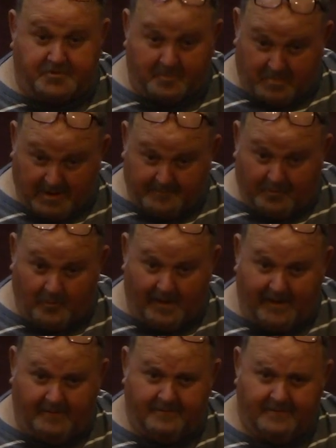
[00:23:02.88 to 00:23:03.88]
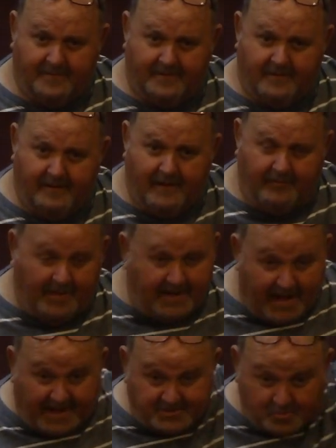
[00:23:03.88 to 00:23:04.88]
some brim a while. And then
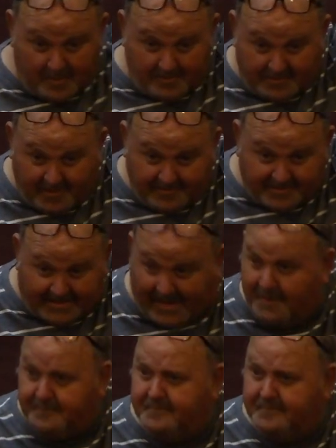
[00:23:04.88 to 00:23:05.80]
I'd swim another time.